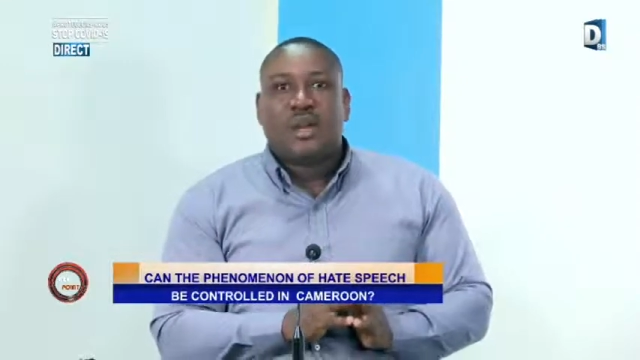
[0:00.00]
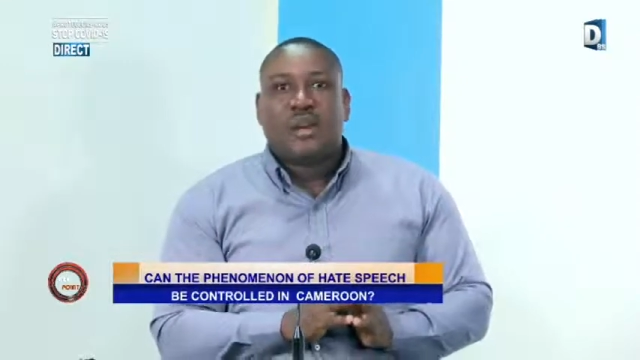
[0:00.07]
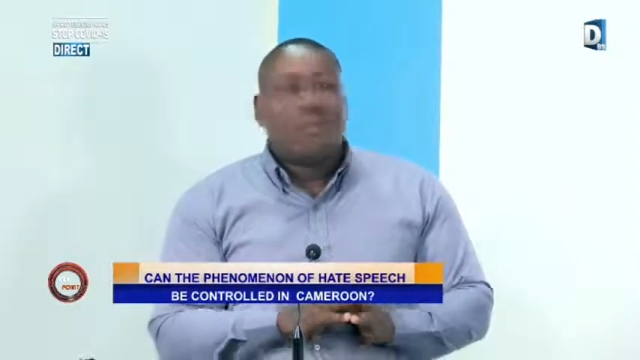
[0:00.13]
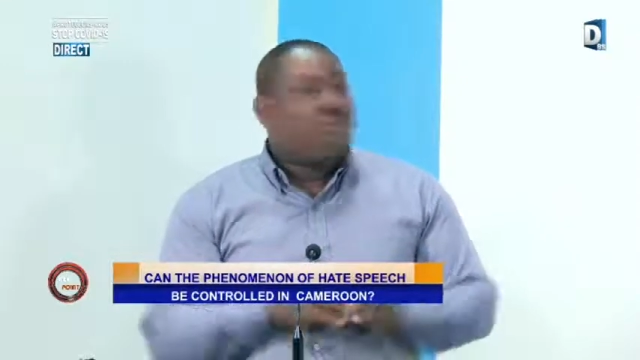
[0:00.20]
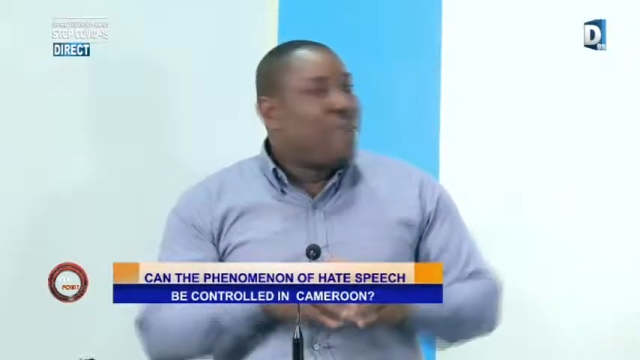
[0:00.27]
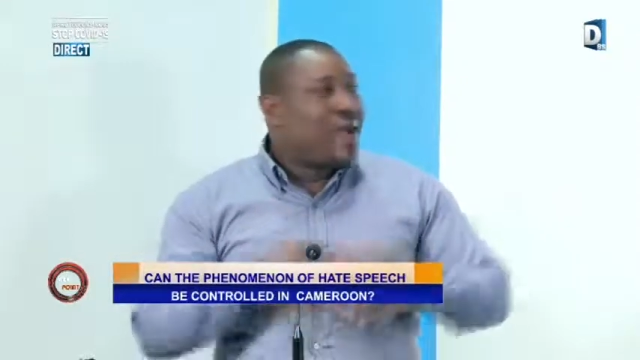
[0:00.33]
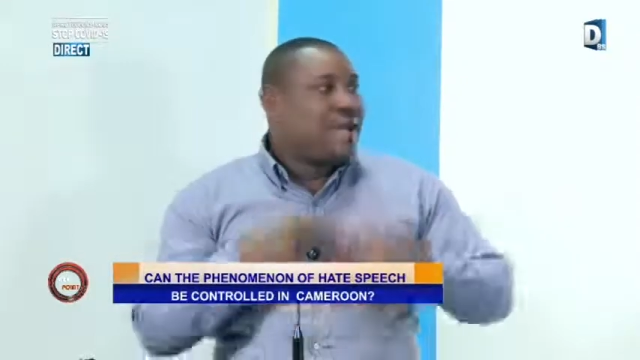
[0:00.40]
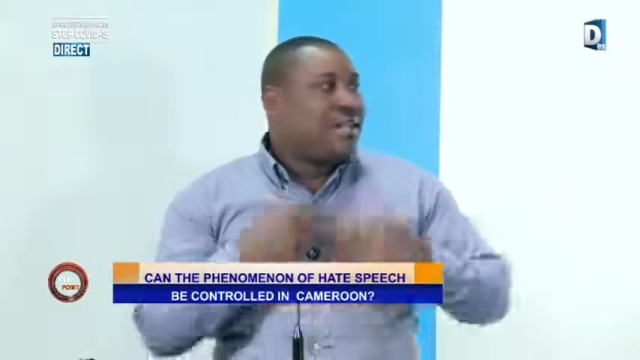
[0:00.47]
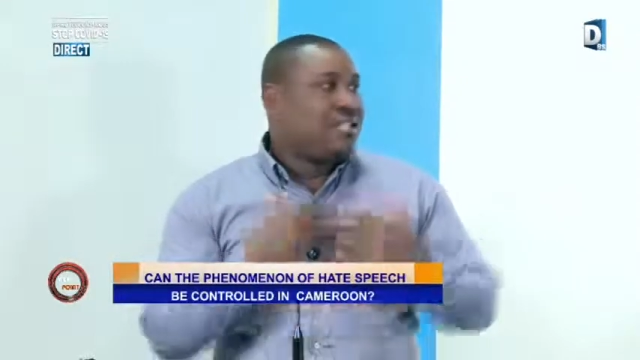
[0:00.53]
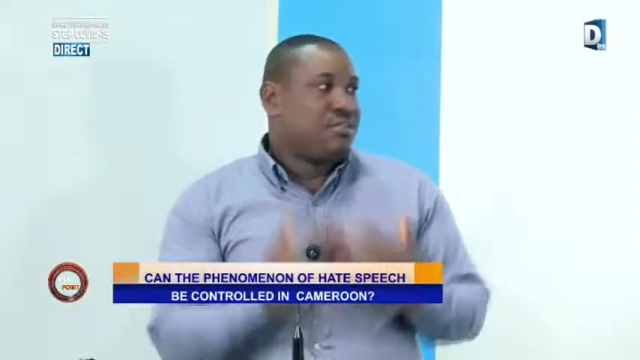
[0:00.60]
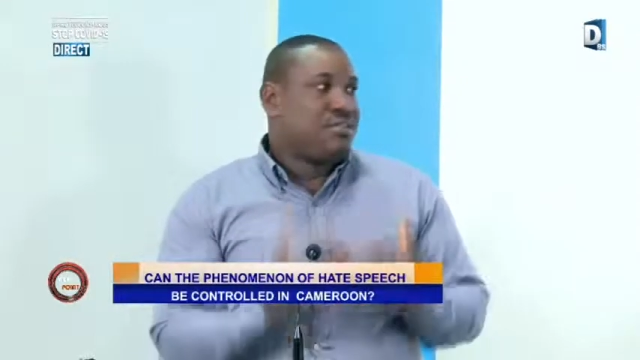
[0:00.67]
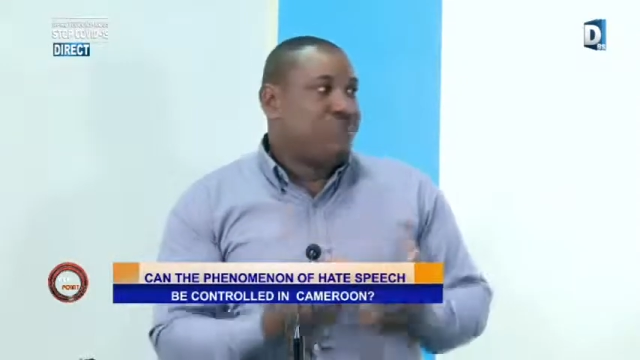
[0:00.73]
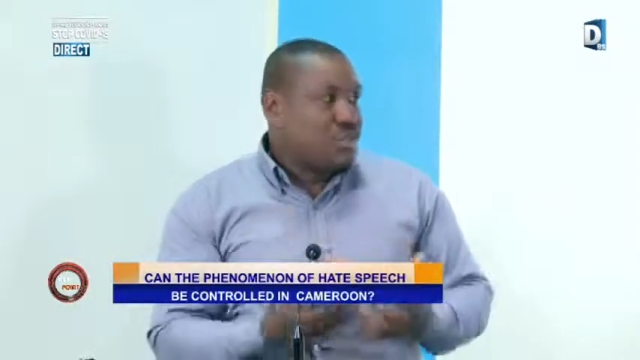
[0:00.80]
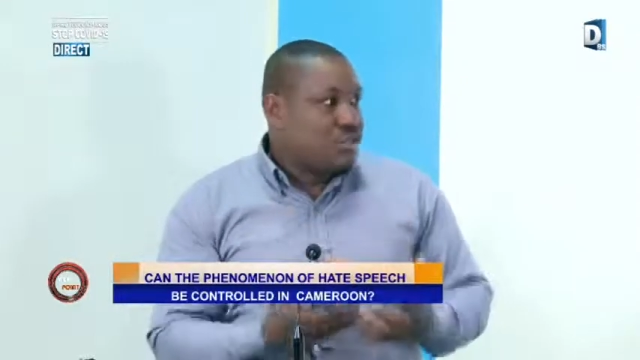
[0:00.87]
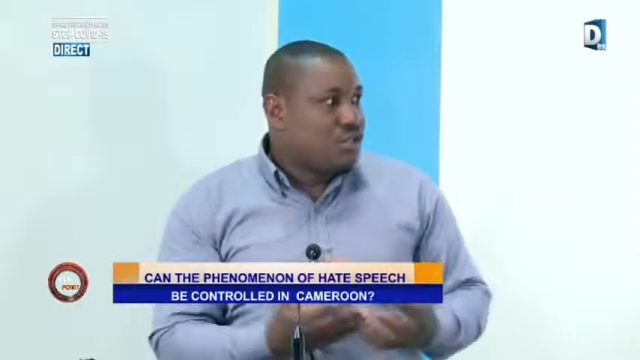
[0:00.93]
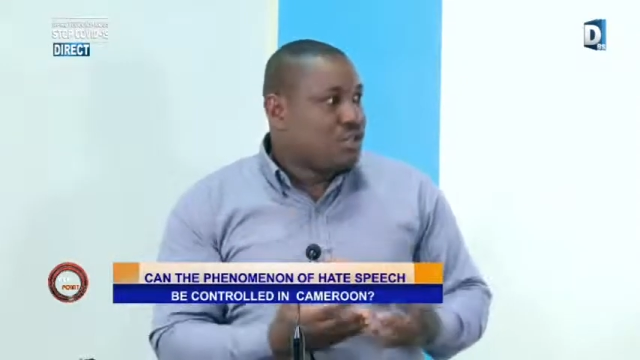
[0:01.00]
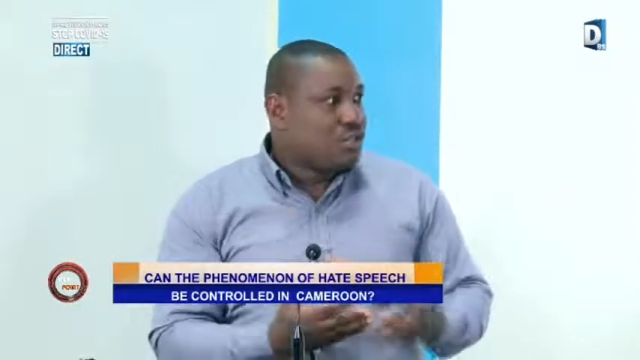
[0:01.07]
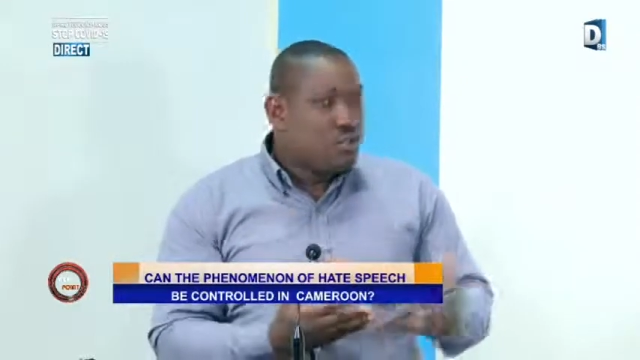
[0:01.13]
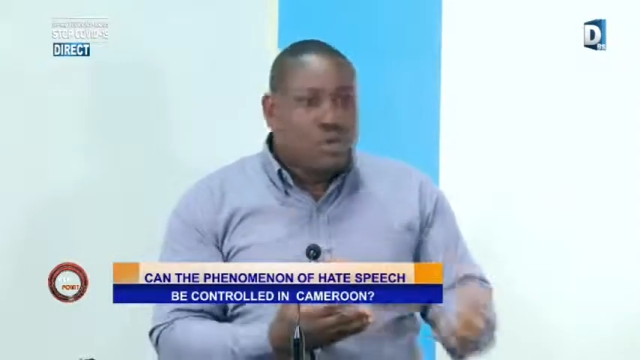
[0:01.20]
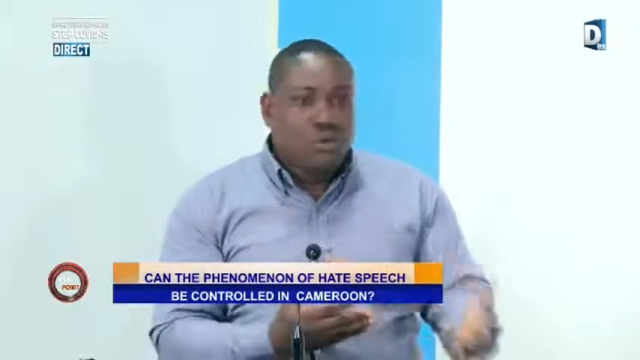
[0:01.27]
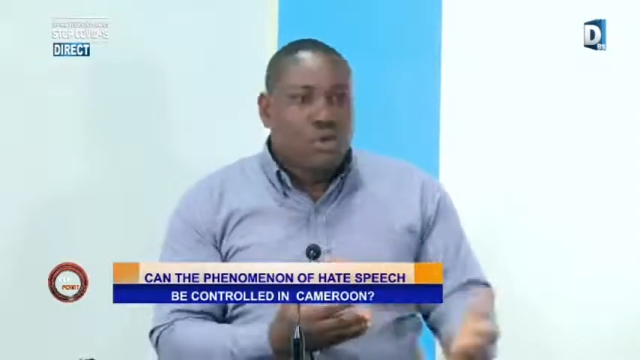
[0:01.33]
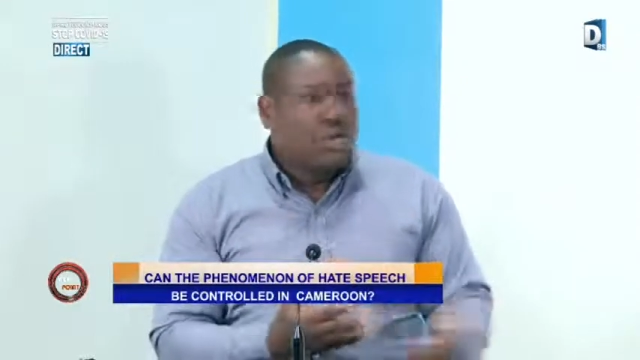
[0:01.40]
bad expressions,
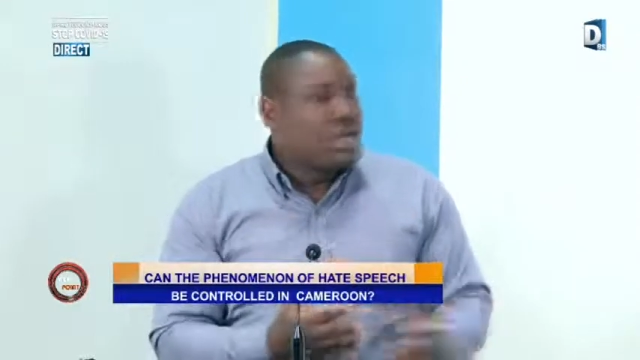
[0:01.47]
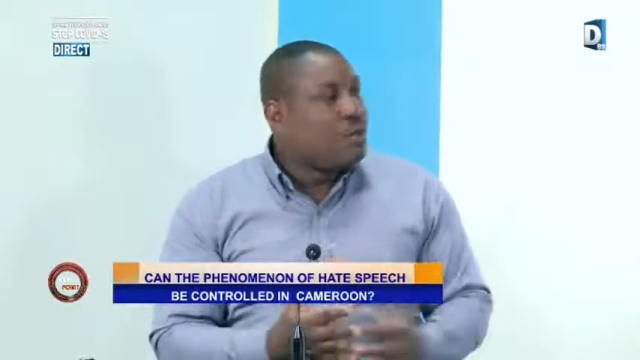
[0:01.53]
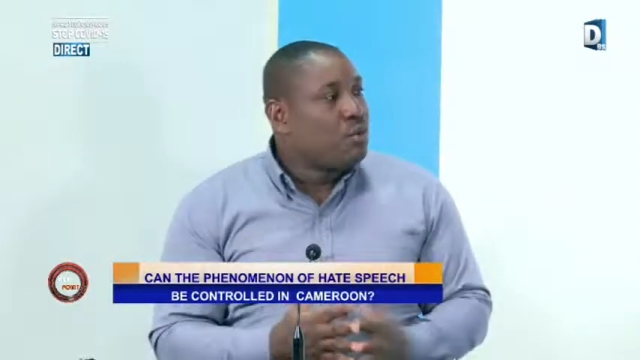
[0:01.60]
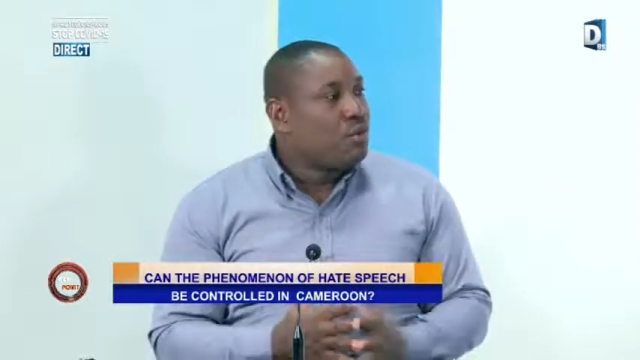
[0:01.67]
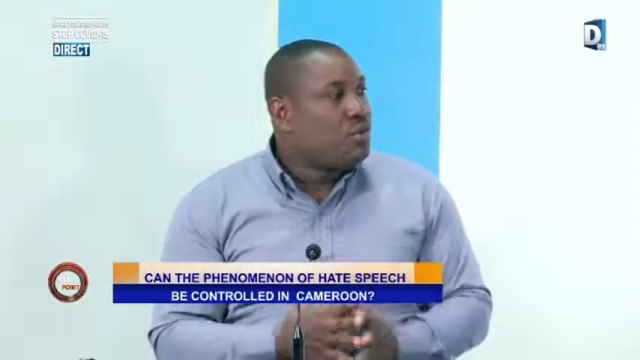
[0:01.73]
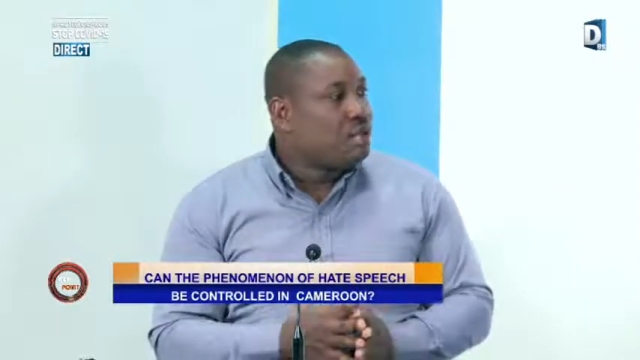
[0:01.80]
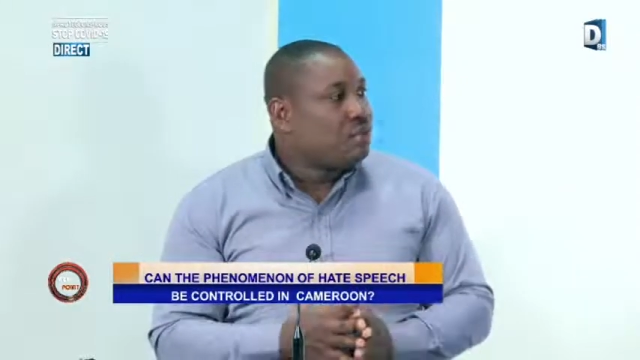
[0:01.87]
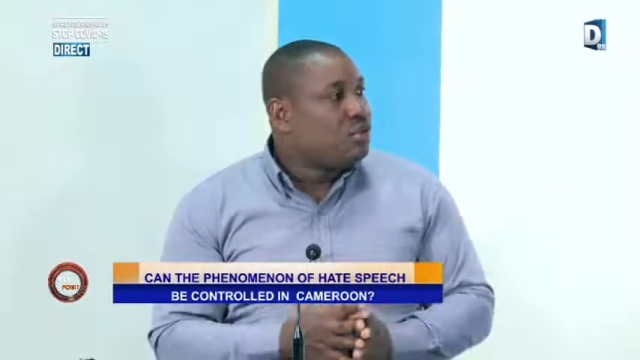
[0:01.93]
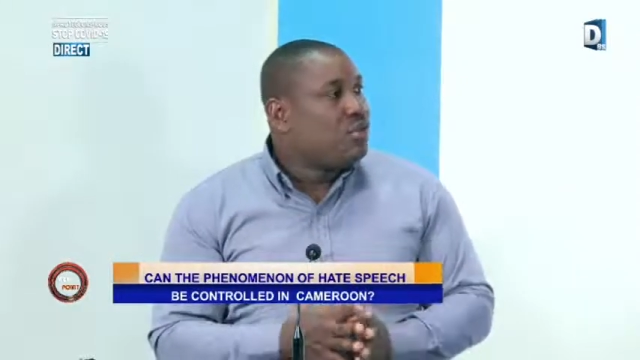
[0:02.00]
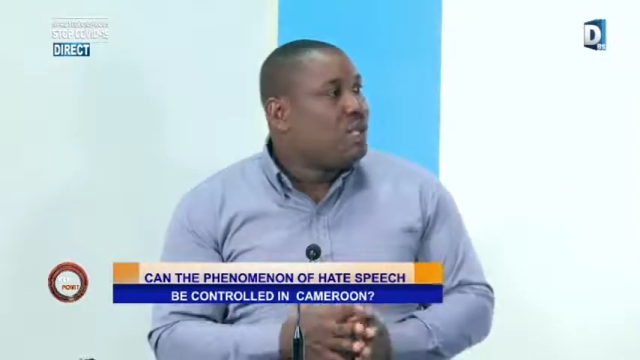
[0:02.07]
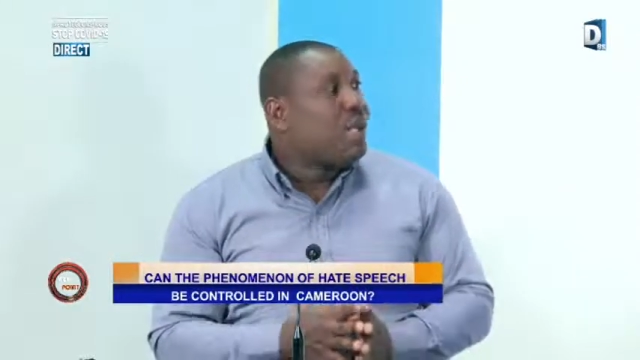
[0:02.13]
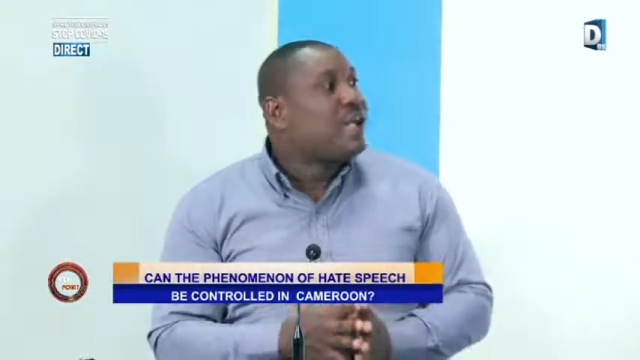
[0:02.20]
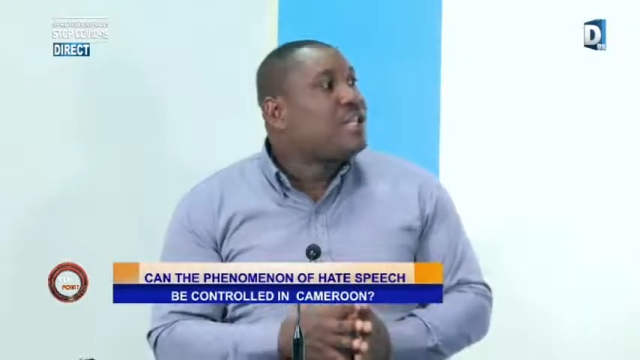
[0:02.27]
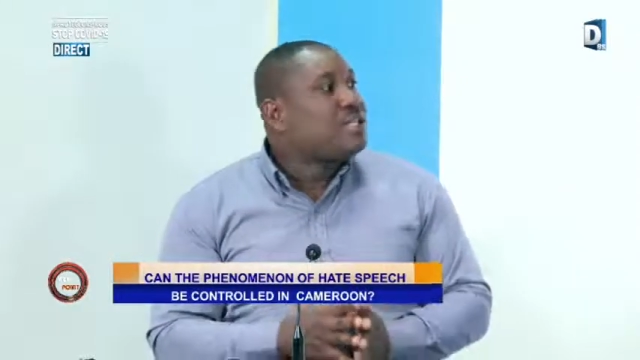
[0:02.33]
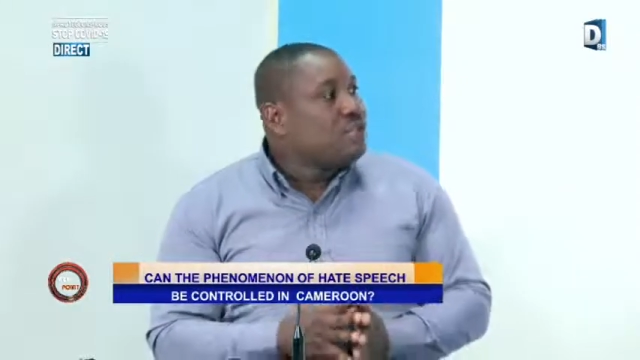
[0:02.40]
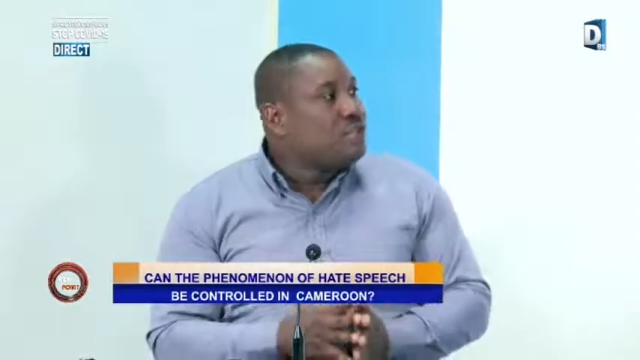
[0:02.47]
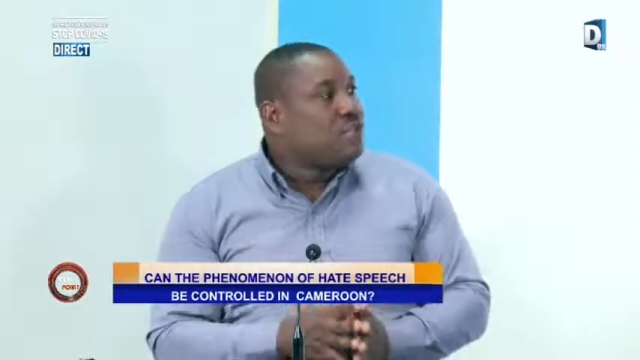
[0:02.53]
which we can return to the hate speech